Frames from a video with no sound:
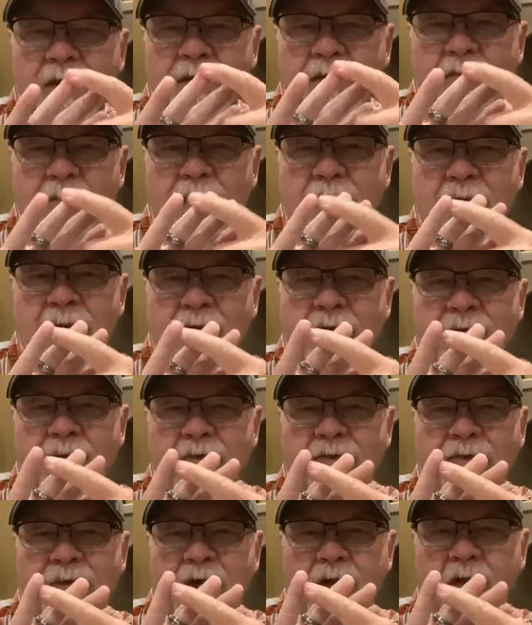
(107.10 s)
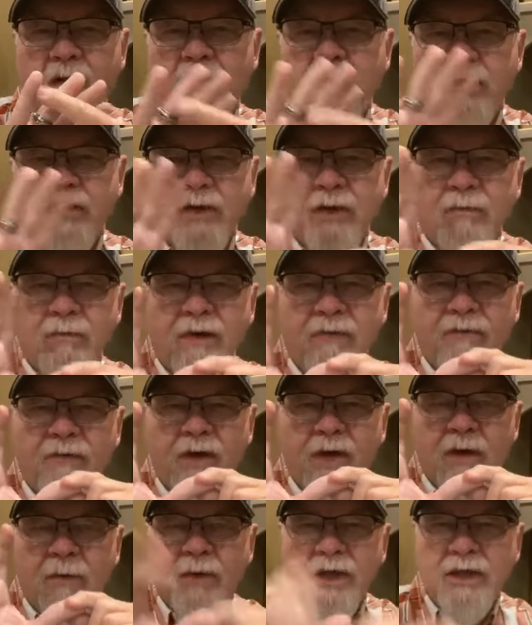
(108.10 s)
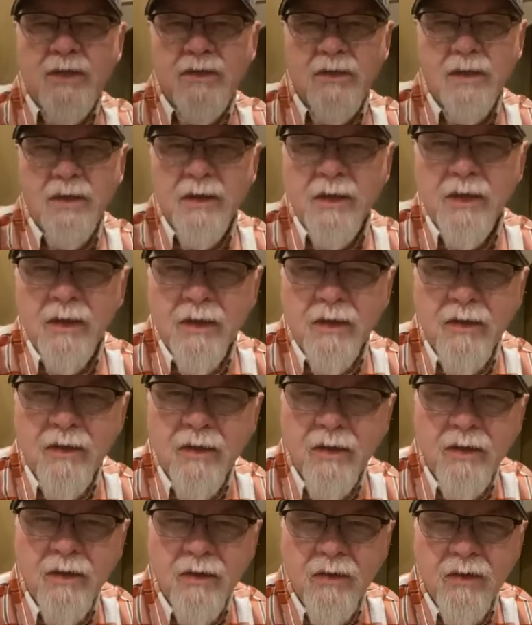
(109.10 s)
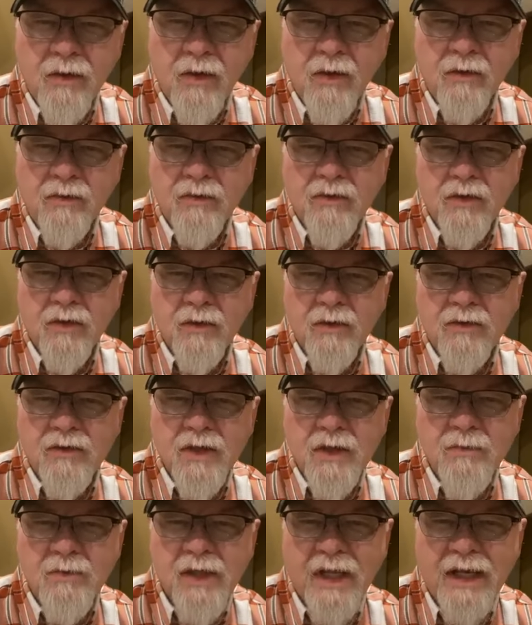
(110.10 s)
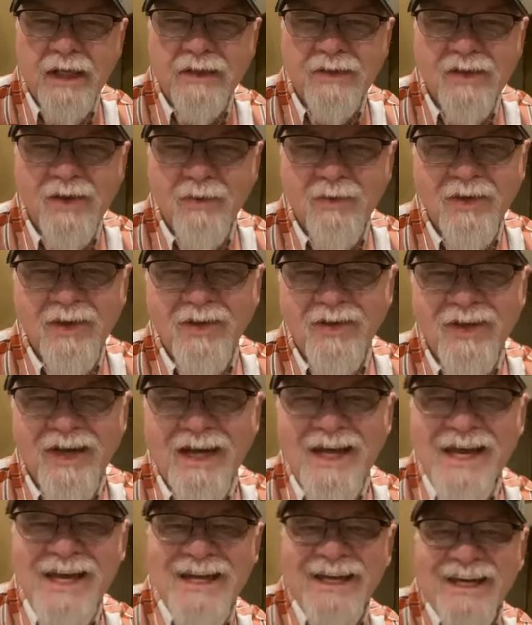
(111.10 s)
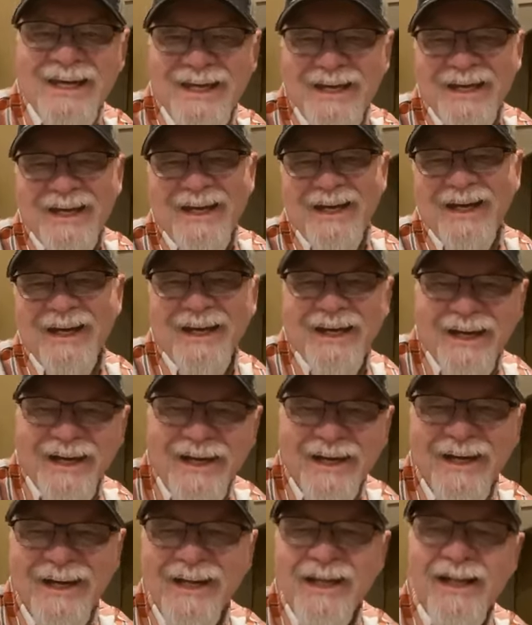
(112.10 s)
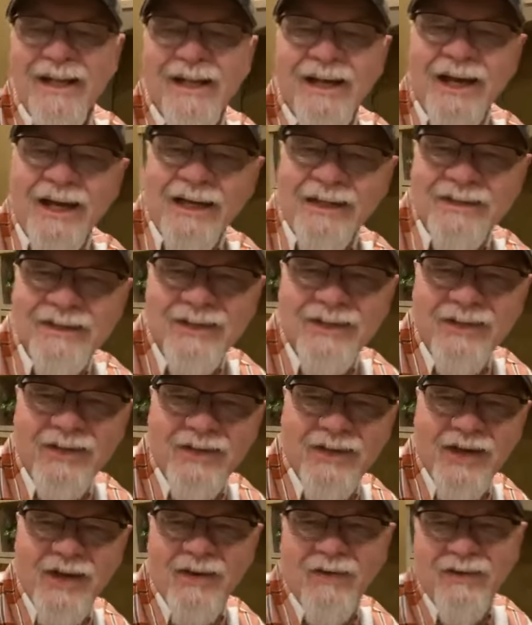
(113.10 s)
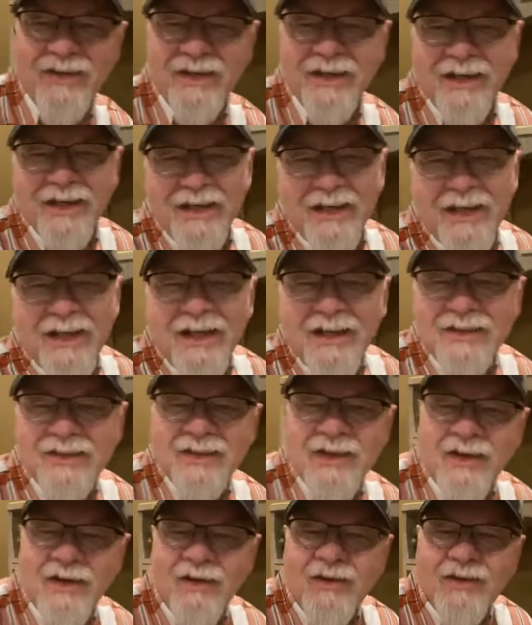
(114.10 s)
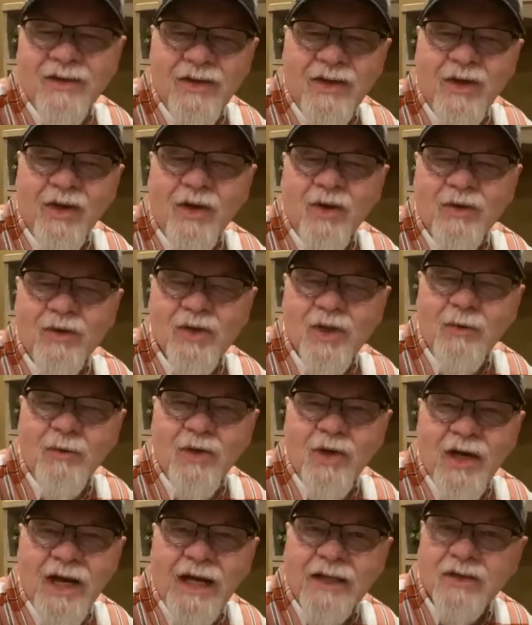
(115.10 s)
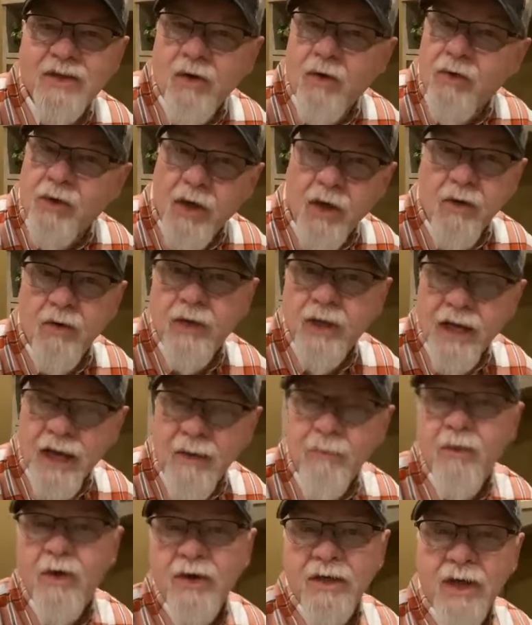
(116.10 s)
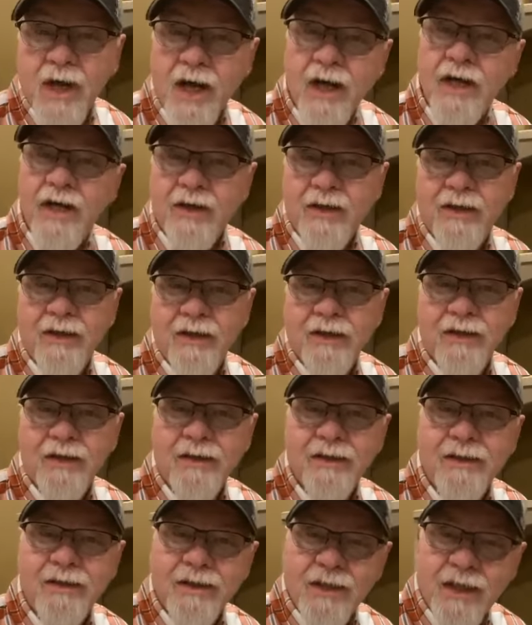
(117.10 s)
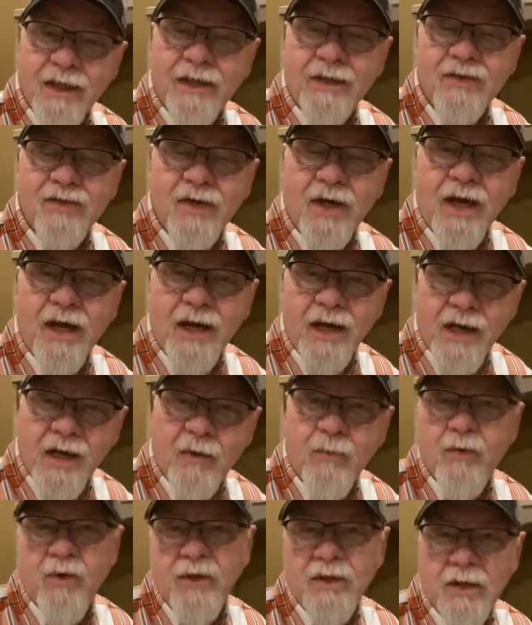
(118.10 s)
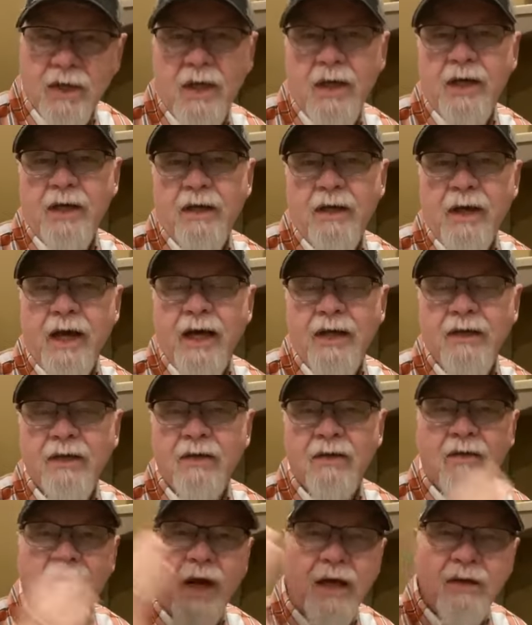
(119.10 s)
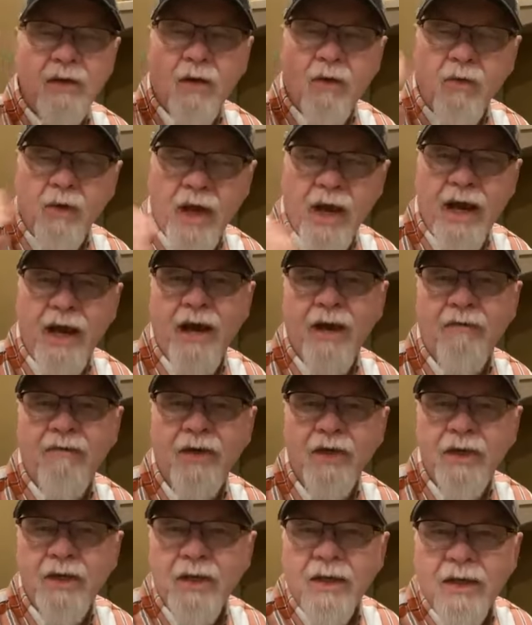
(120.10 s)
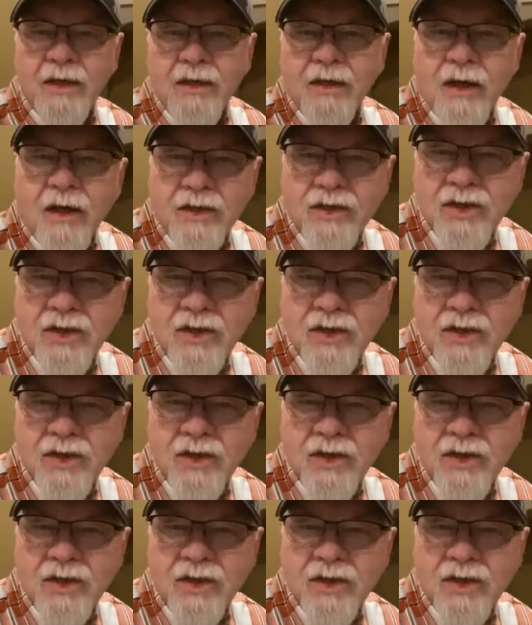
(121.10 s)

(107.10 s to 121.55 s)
my followers, and my frenemies, you know, seems like some of you guys, I see you, Kevin, some of you guys don't know that I'm retired. Yes, I am retired. I don't have a